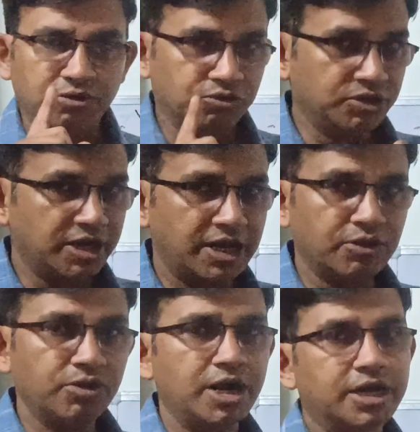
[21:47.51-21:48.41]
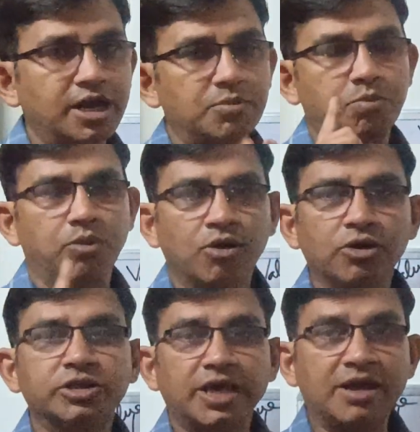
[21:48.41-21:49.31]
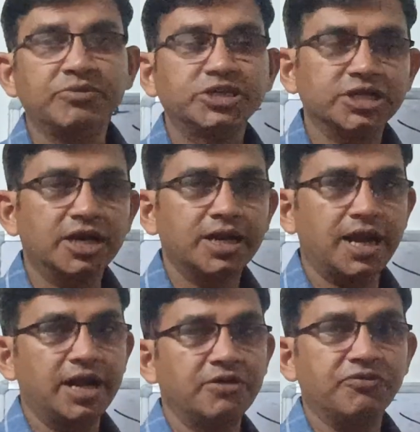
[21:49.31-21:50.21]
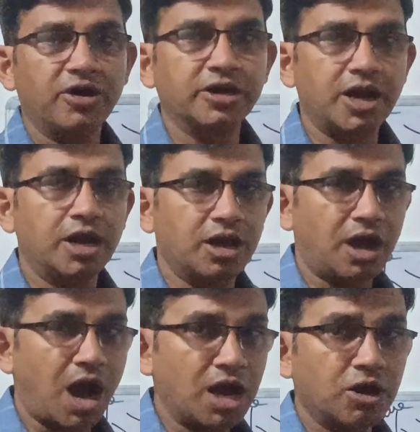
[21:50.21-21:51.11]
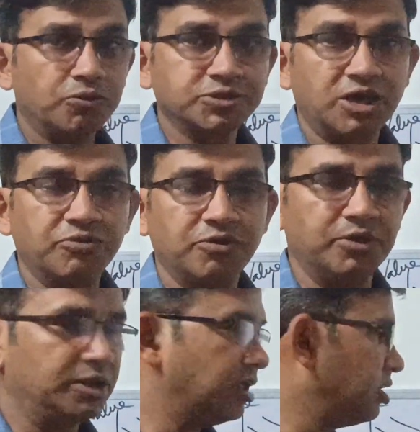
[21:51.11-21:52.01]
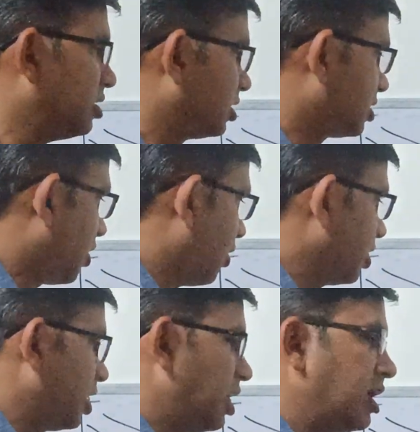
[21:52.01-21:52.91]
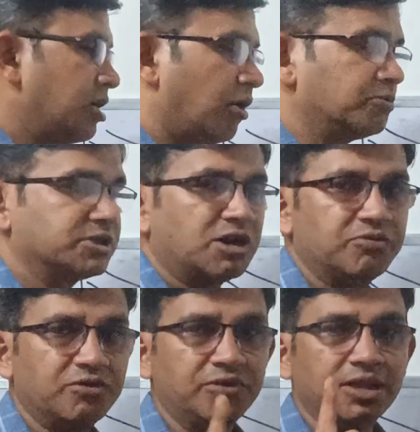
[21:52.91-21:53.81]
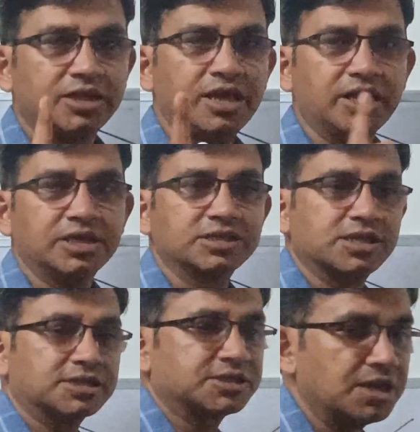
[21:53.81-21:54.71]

To the regulator, both emission and effort are unobservable. The only observable thing is the